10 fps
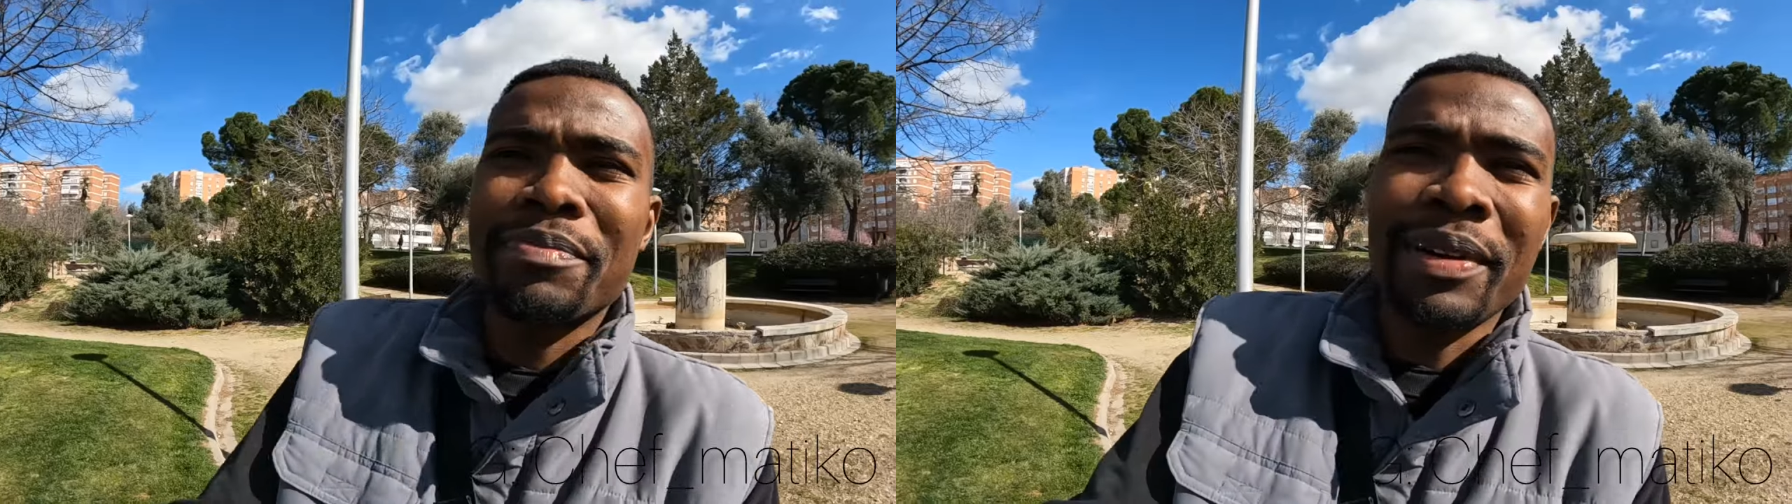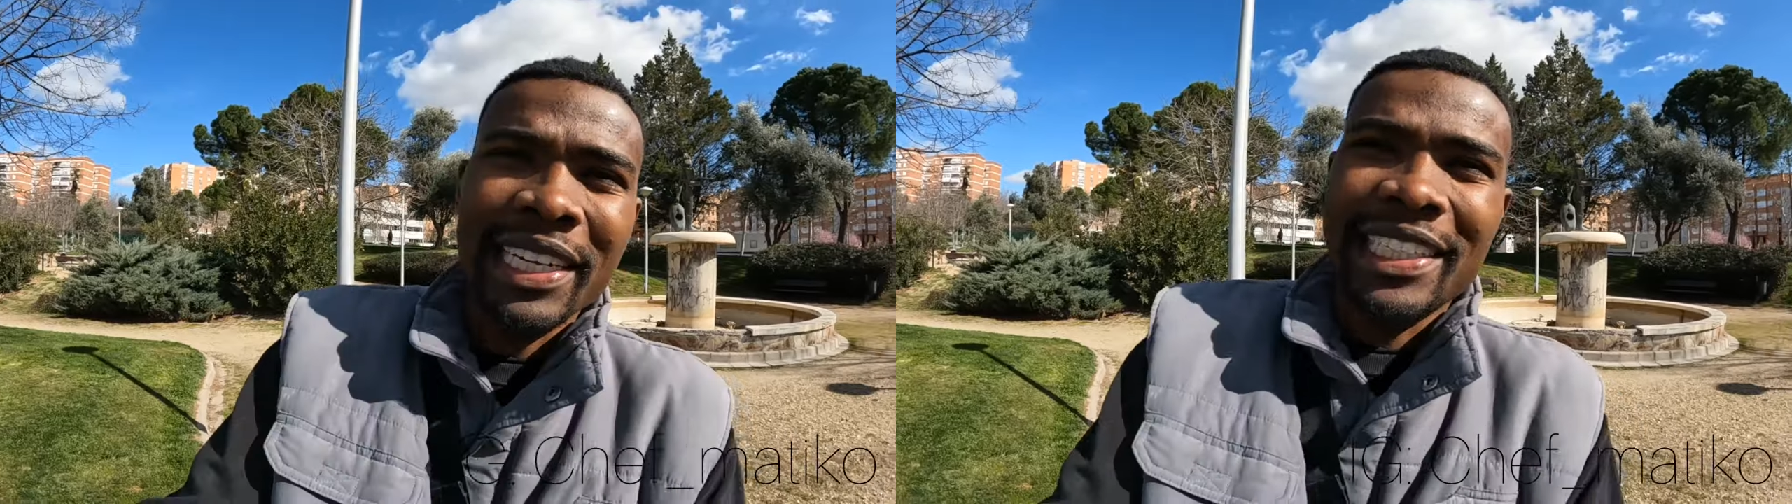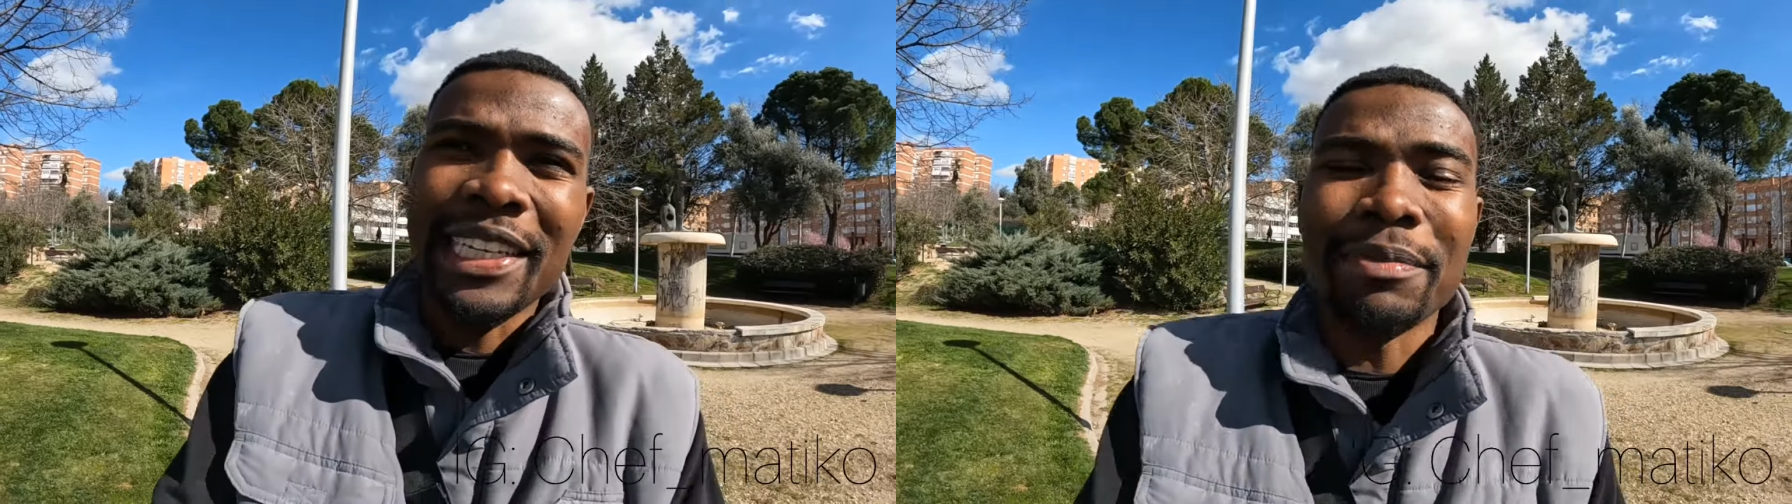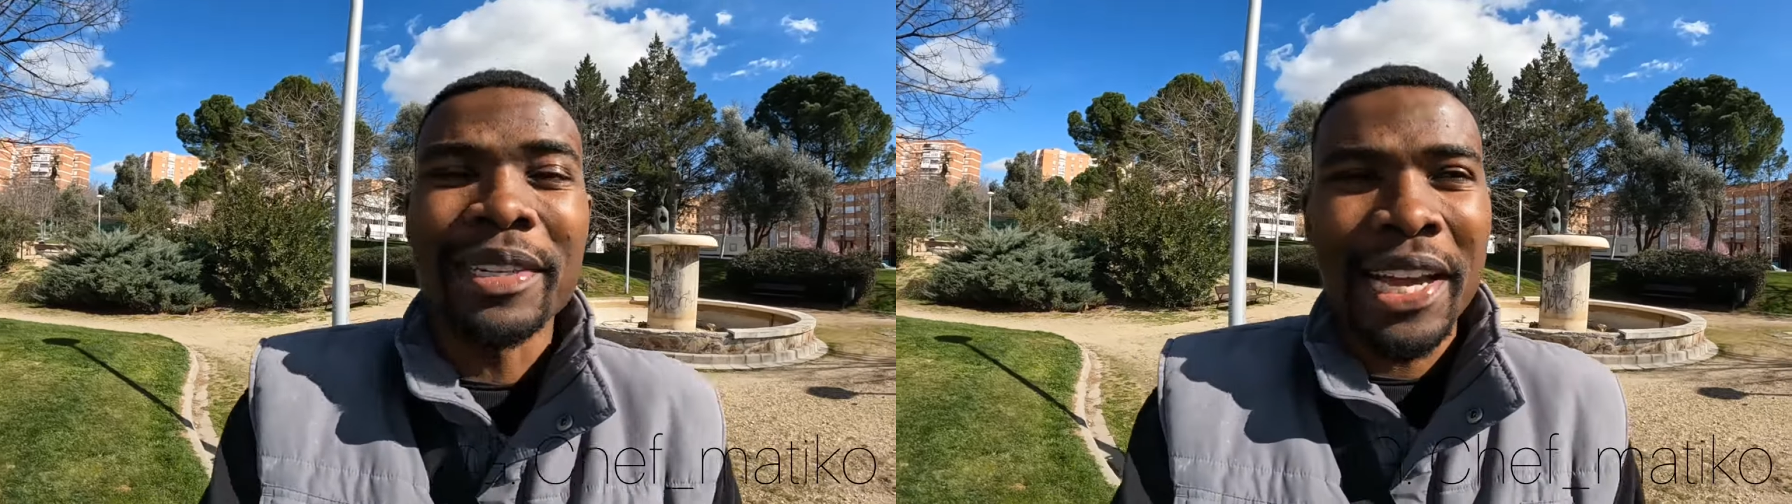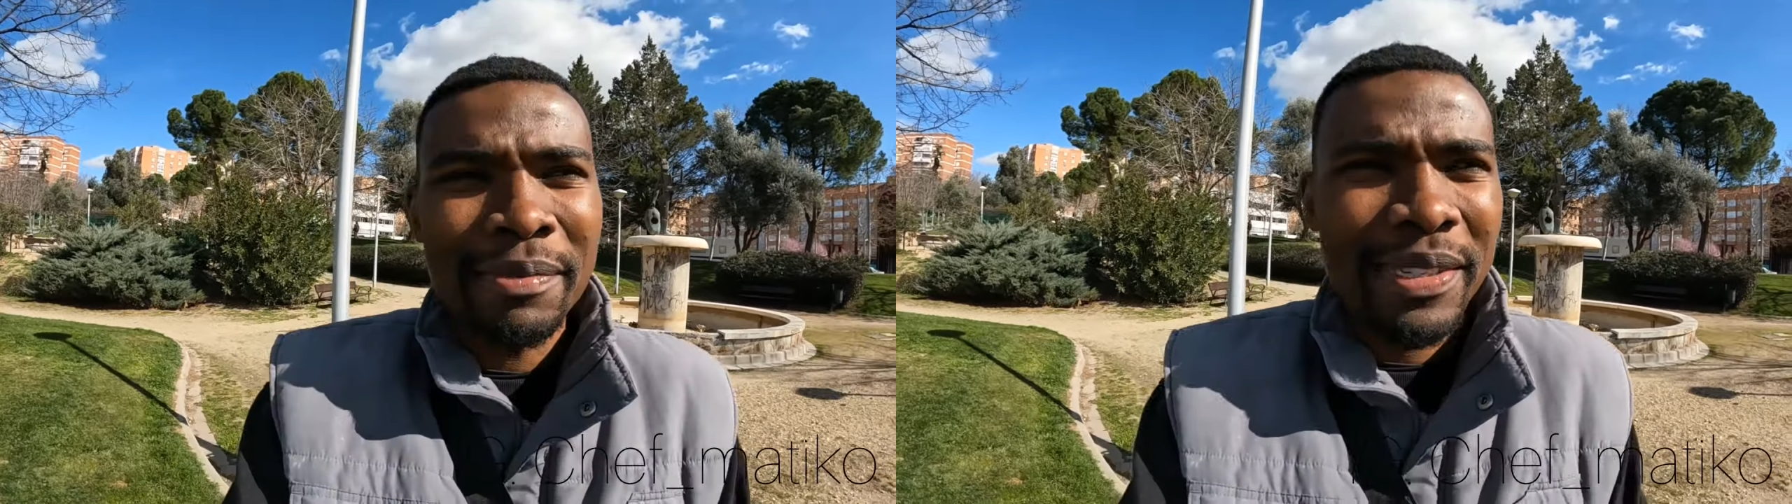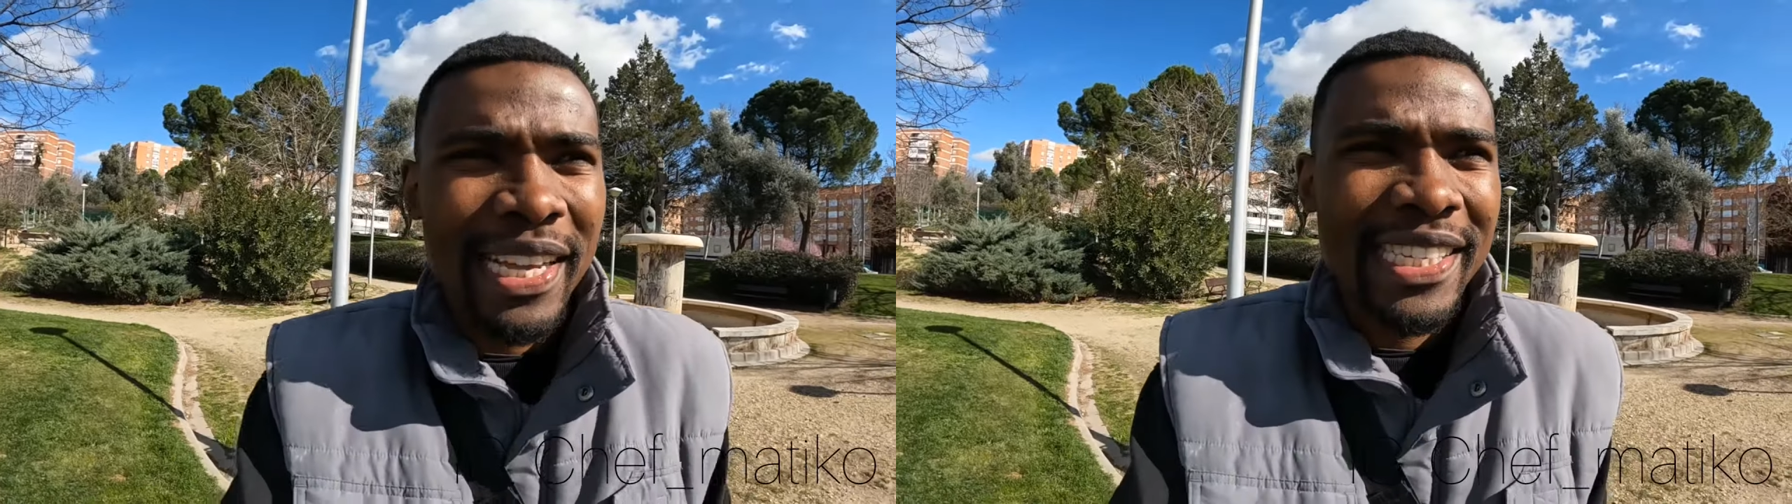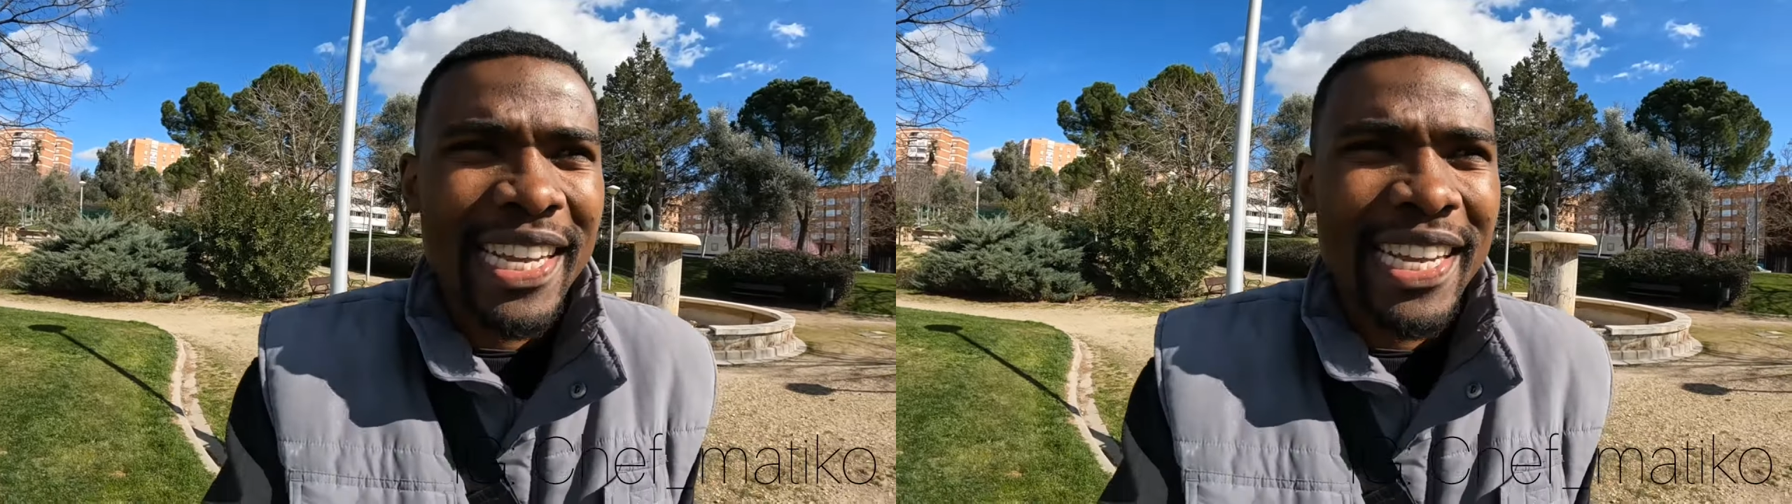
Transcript: but sometimes I